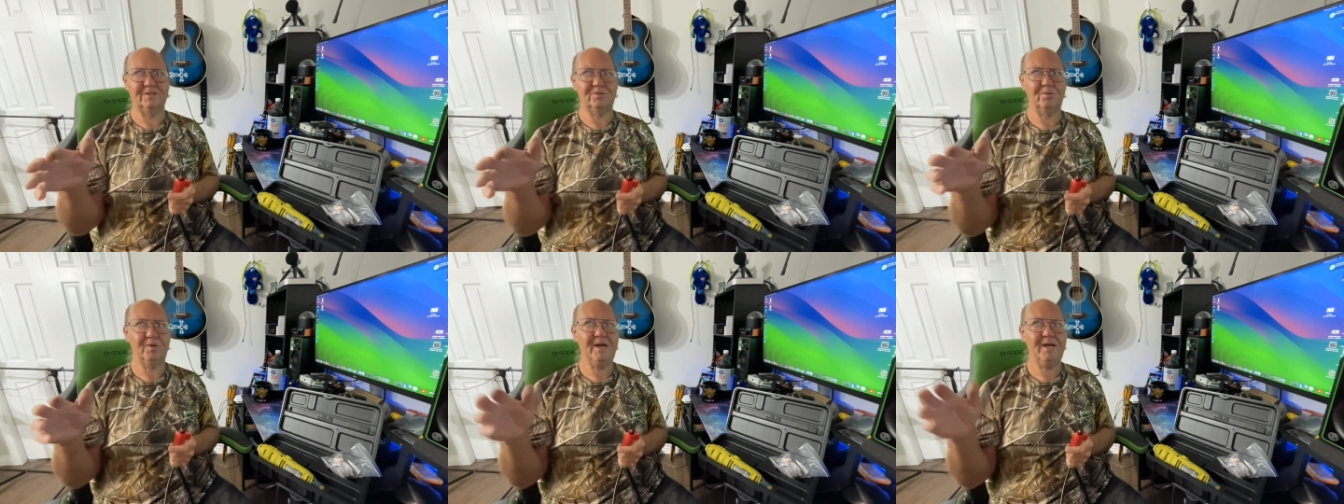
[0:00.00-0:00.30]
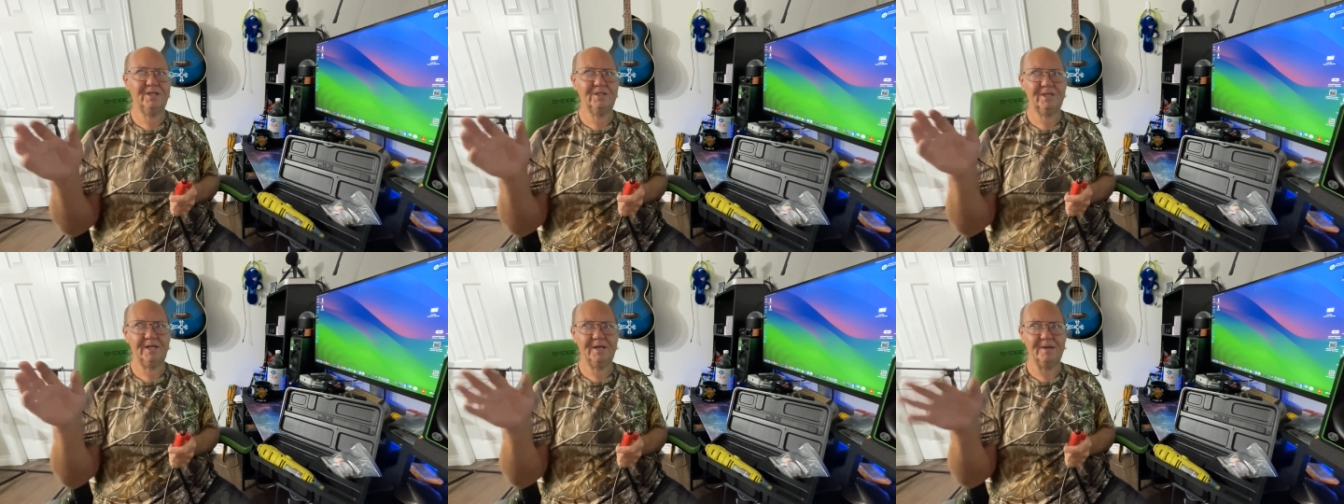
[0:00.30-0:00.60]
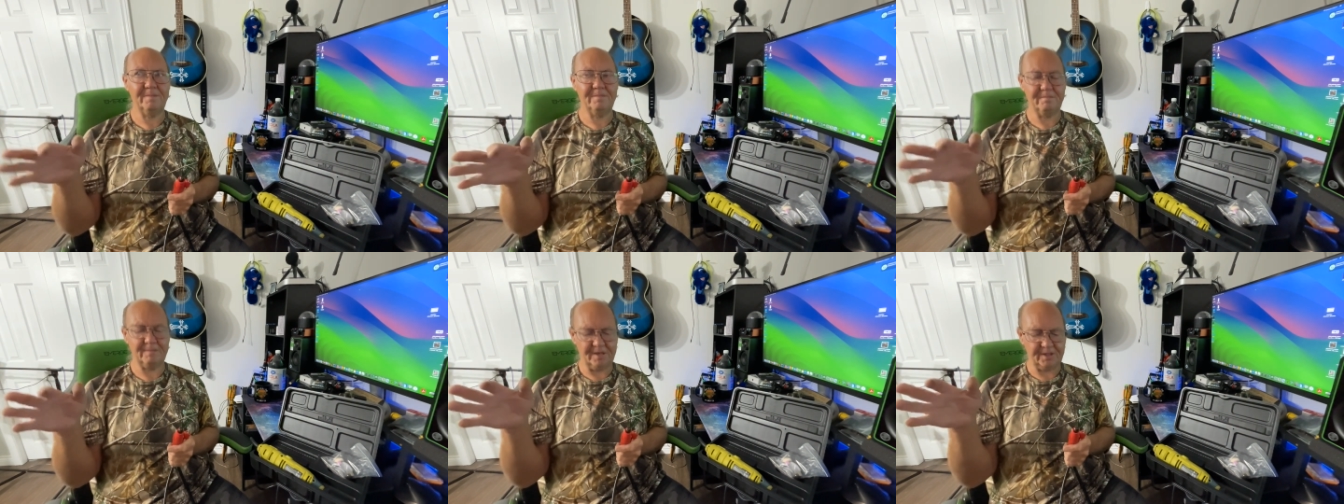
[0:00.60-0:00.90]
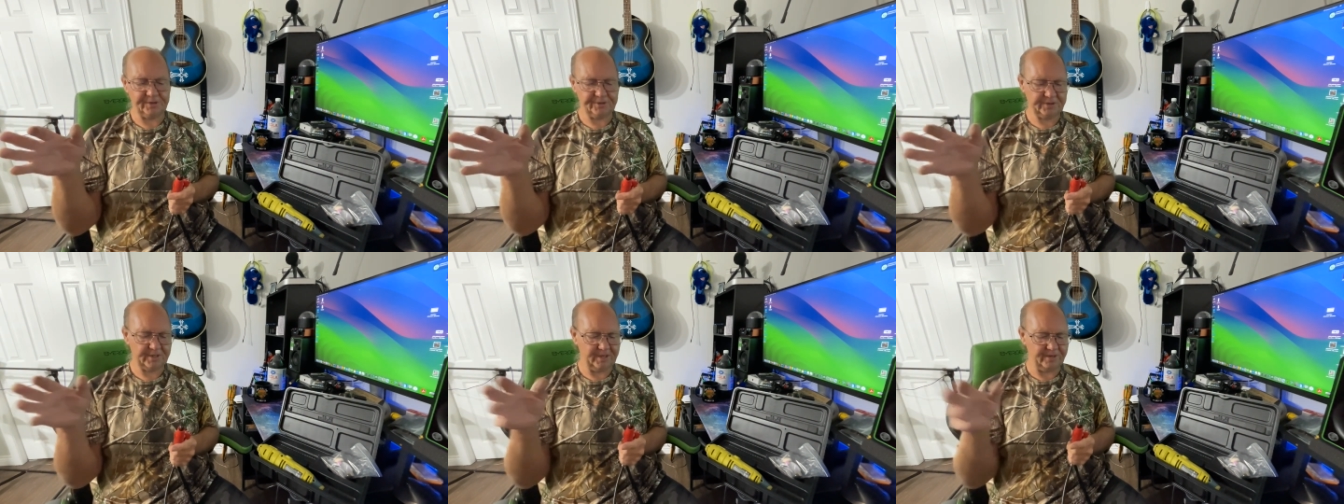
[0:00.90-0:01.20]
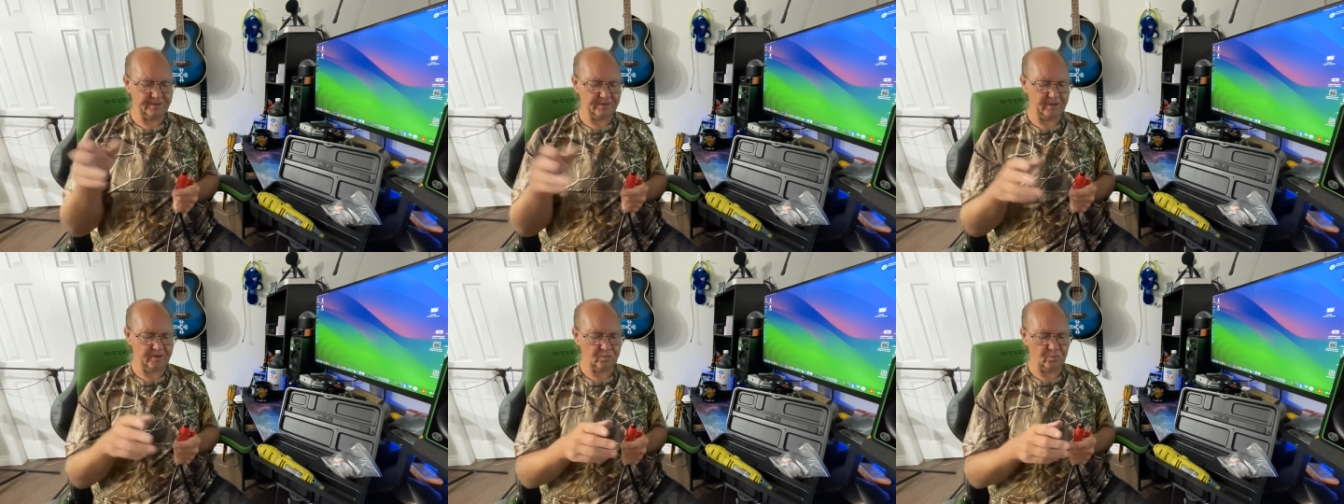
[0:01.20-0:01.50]
We actually had a
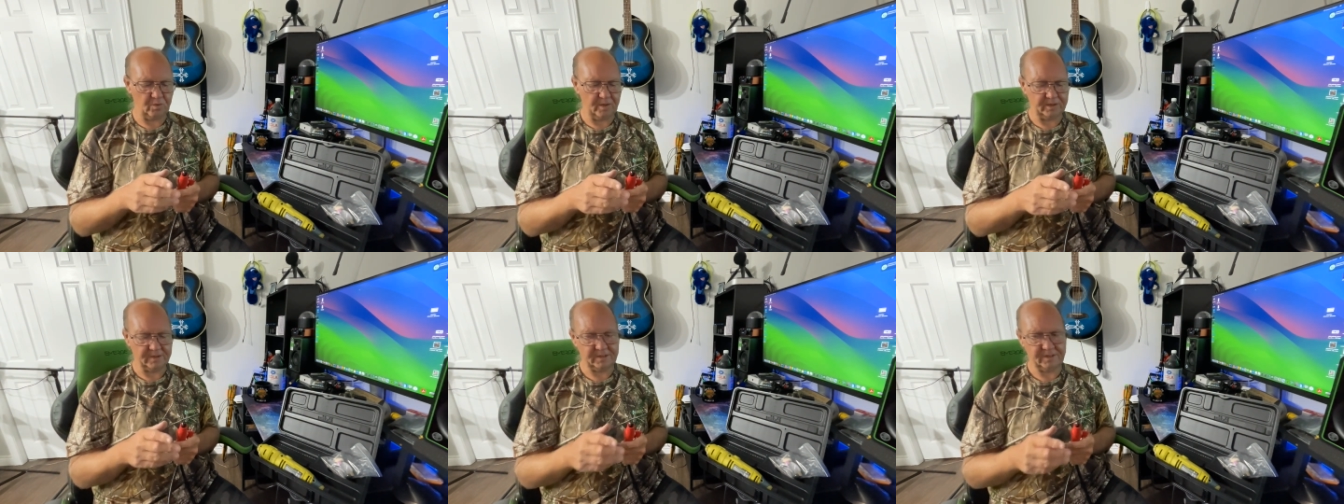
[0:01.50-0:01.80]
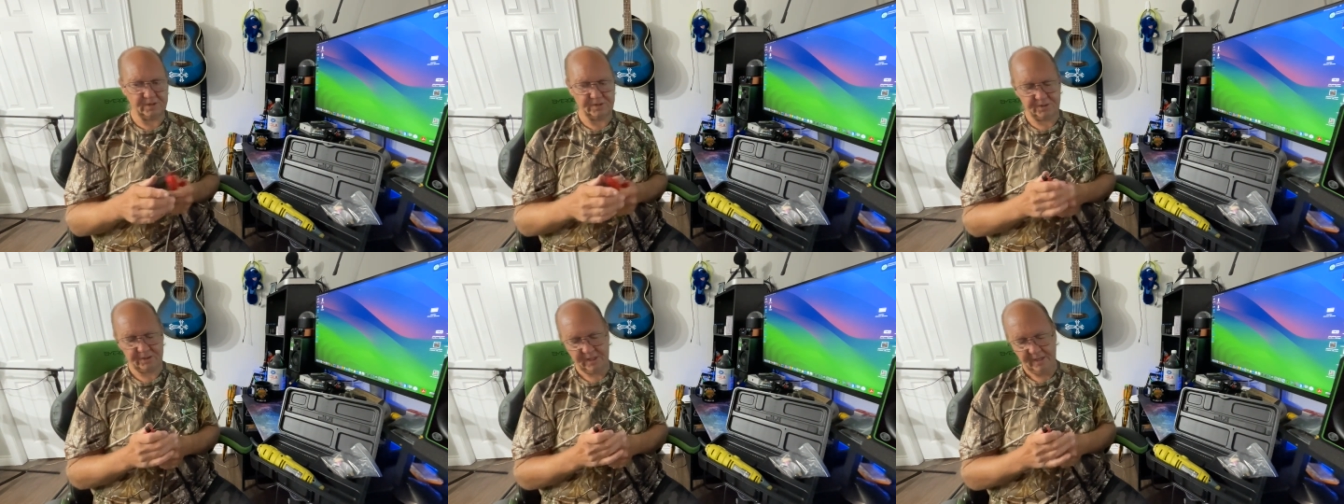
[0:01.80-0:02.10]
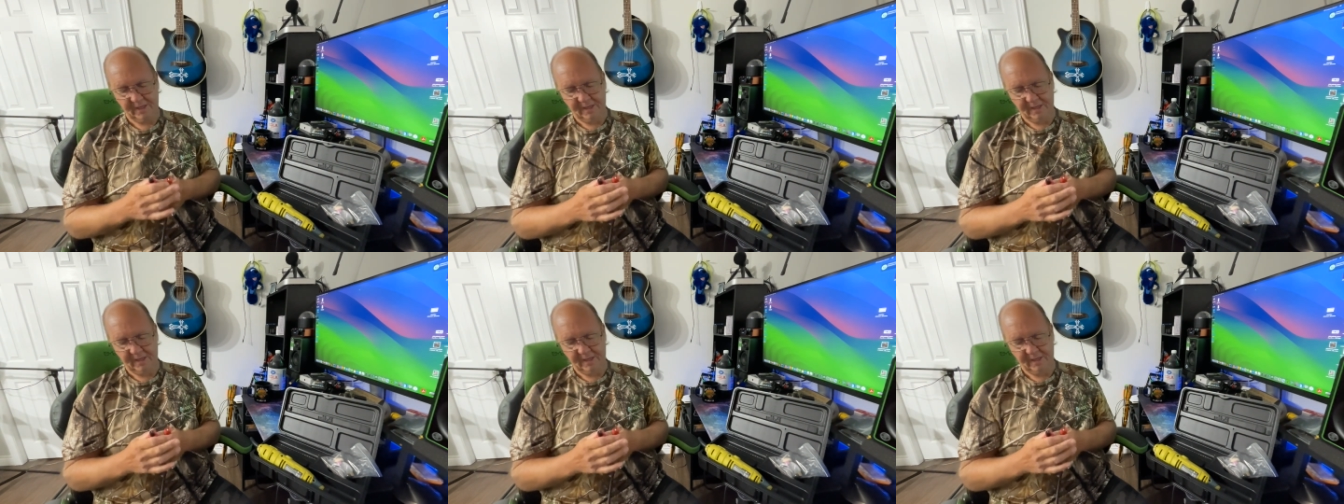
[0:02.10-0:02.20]
meltdown on one because